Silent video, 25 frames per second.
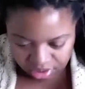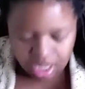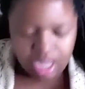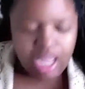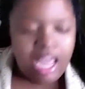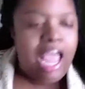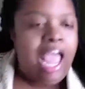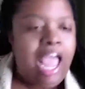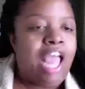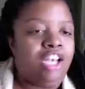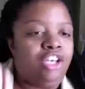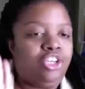
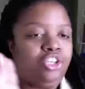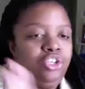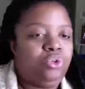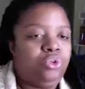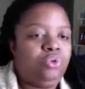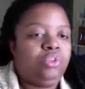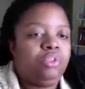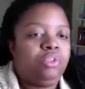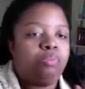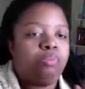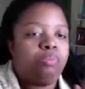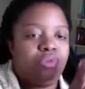and do
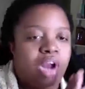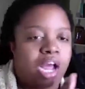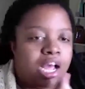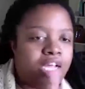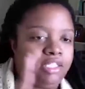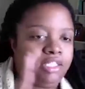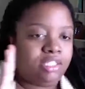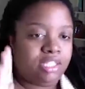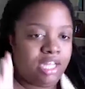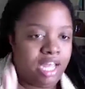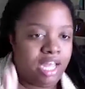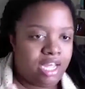the
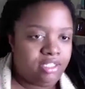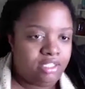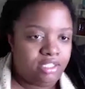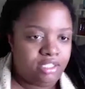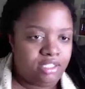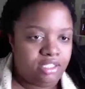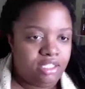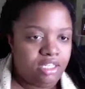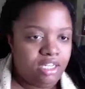process.